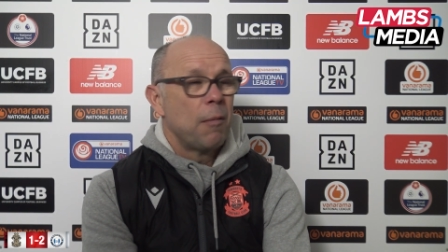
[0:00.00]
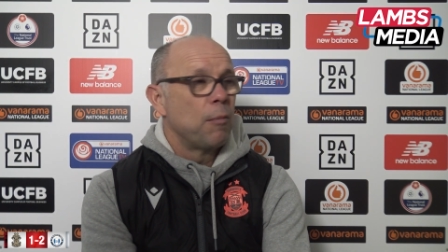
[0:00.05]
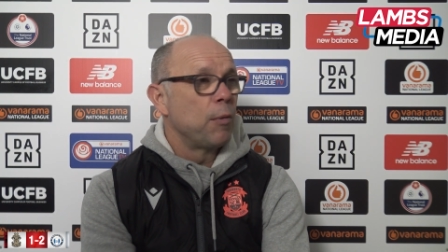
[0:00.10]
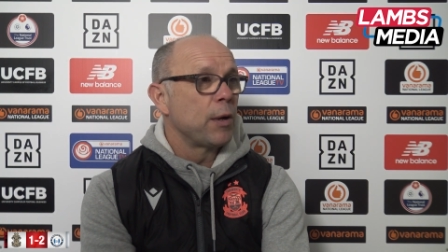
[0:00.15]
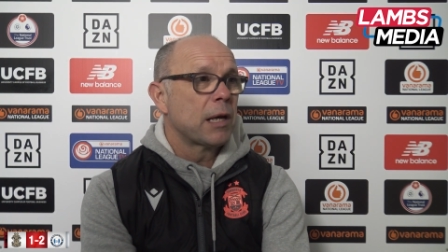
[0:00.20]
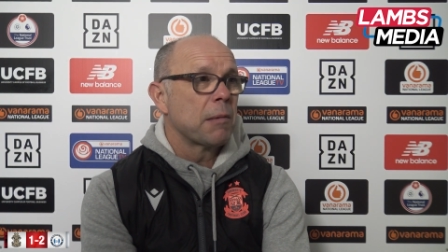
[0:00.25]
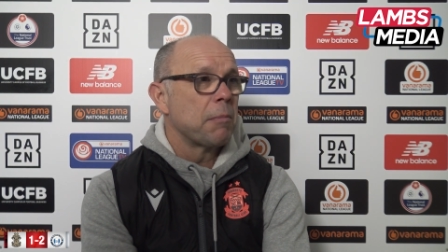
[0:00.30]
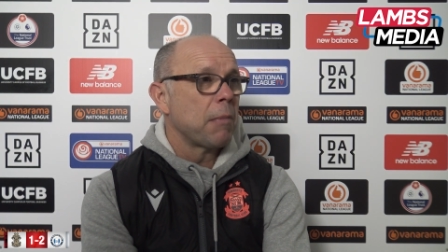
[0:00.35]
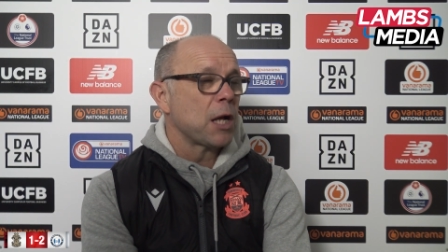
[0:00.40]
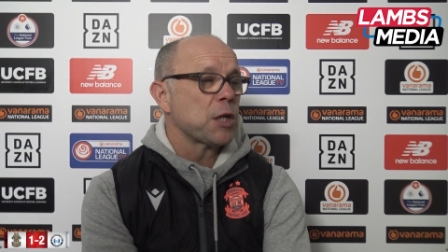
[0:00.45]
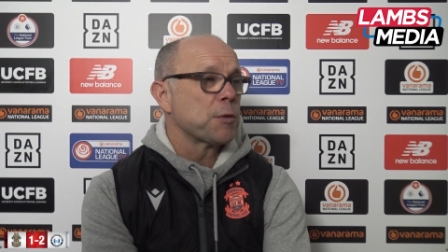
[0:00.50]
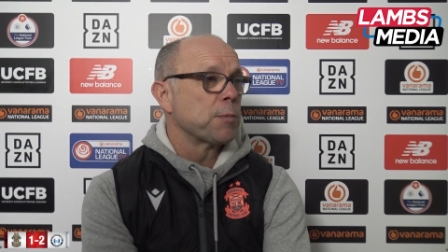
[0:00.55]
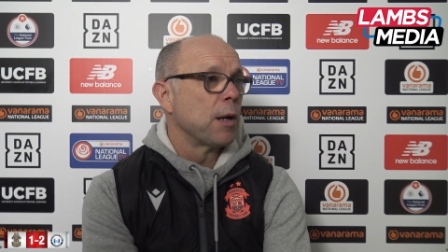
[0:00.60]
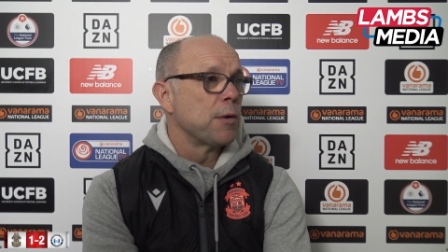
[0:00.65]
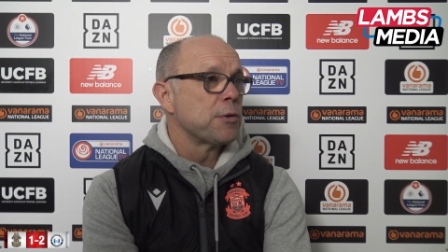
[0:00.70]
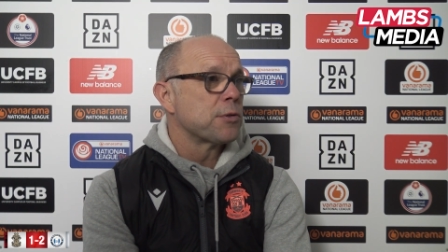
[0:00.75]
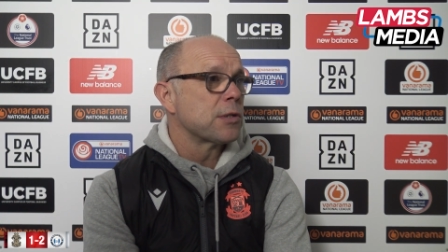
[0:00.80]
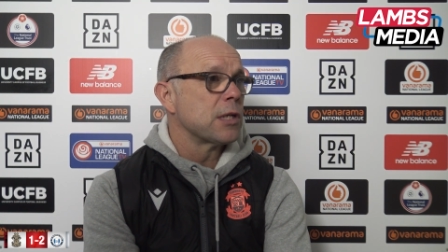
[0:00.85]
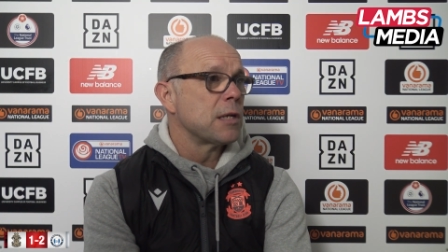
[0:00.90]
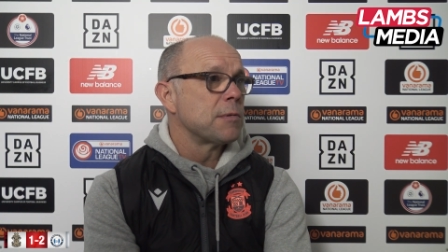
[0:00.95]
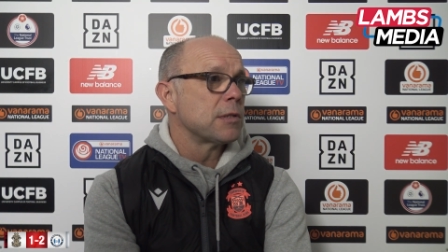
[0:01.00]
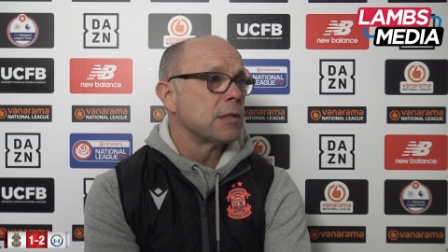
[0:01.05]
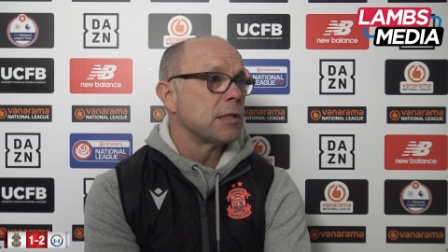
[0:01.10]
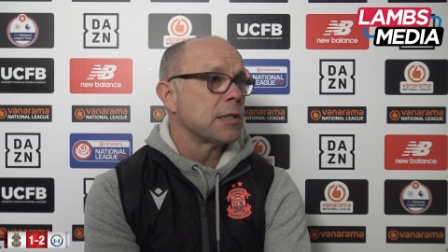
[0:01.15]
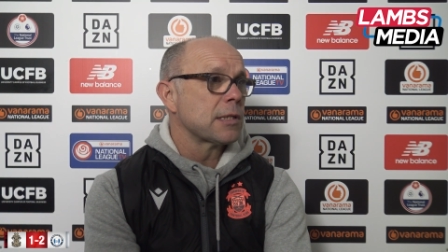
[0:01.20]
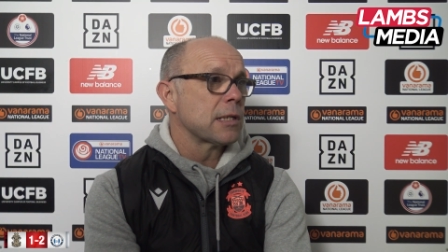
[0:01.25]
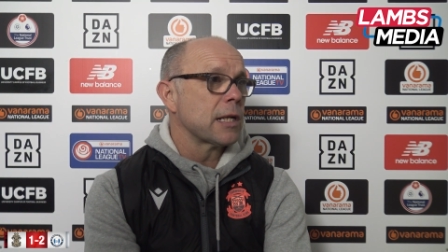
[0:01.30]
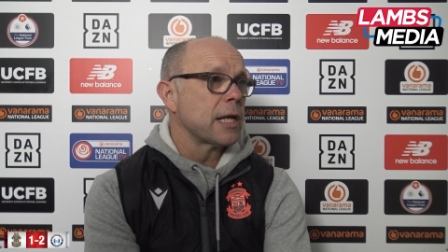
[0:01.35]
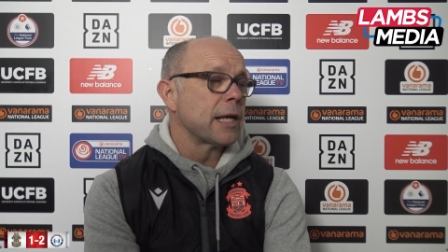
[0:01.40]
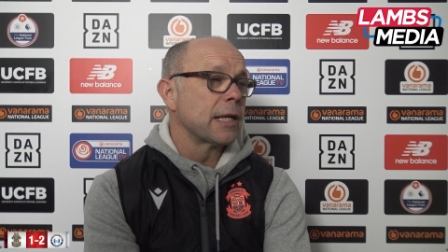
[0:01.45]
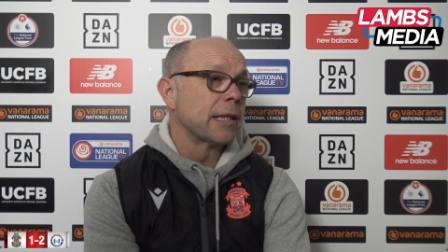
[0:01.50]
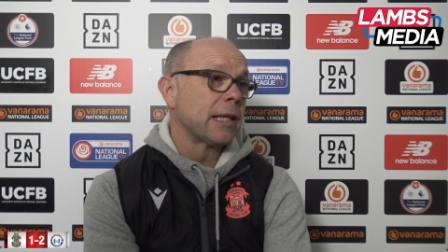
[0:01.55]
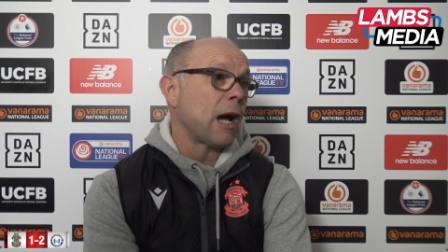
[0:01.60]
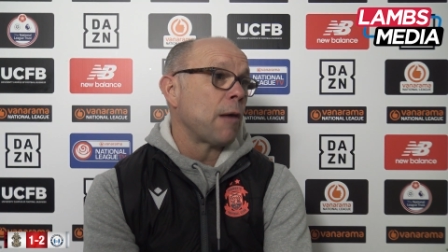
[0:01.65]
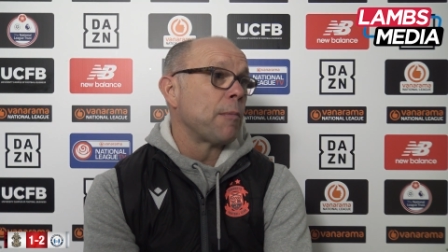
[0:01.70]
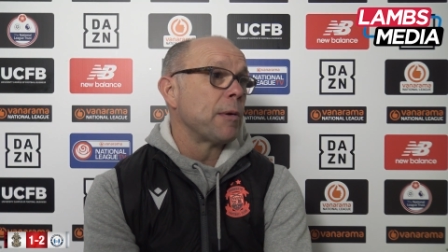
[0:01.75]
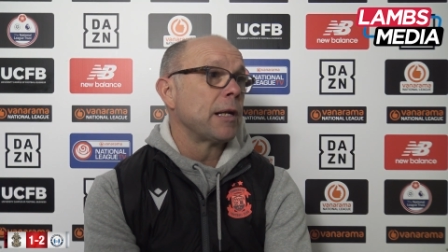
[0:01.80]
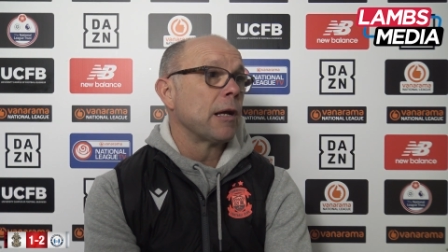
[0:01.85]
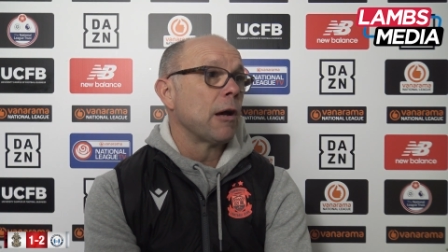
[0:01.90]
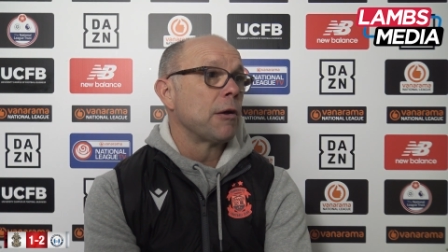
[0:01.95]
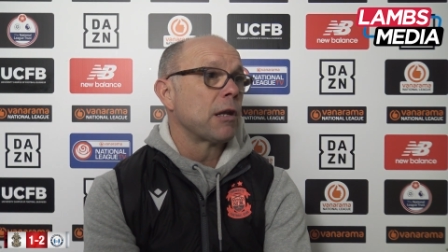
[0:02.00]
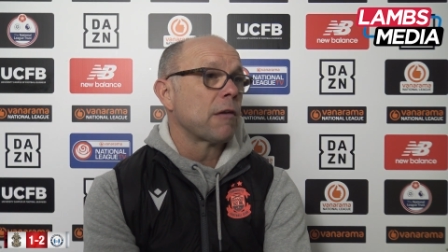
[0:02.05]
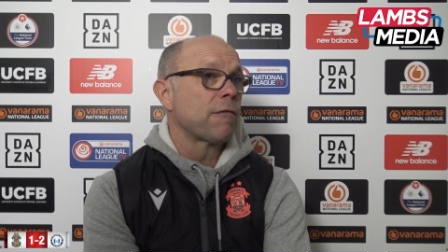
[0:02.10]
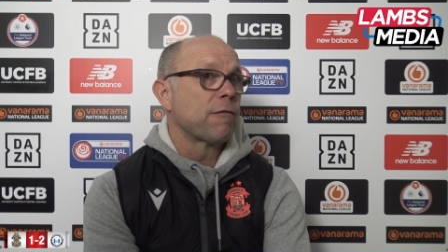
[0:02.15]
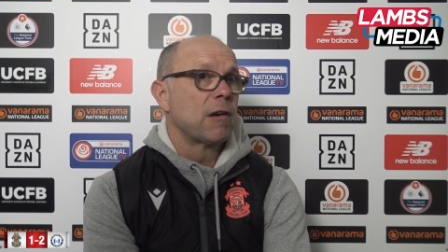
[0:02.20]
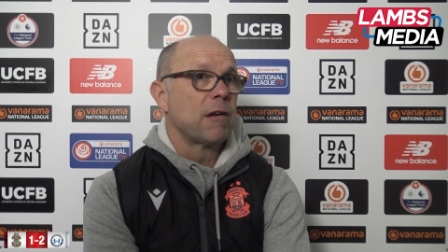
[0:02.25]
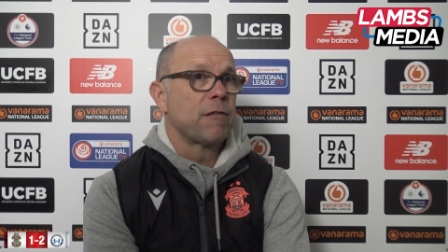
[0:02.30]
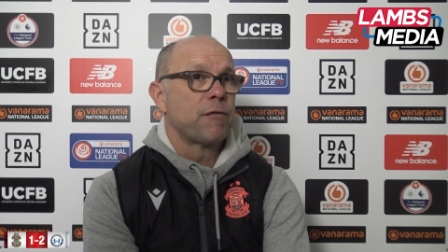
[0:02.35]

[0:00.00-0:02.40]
we can match most teams in this league, and that'll be no different.